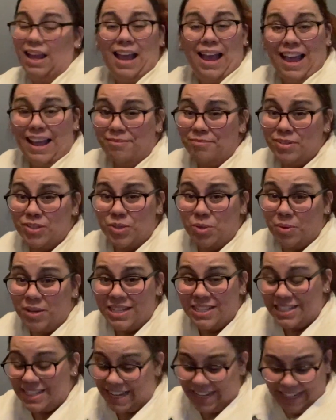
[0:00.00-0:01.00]
I'm so
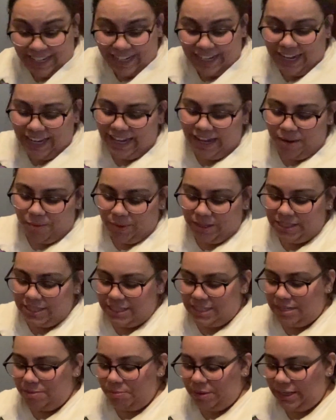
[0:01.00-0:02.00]
excited. I can't wait to
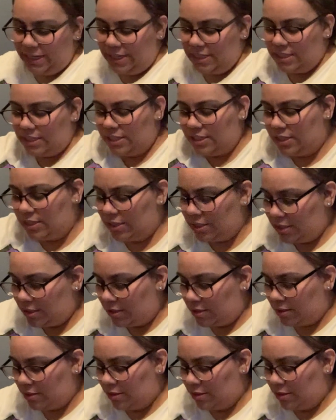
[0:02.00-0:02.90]
see my nieces.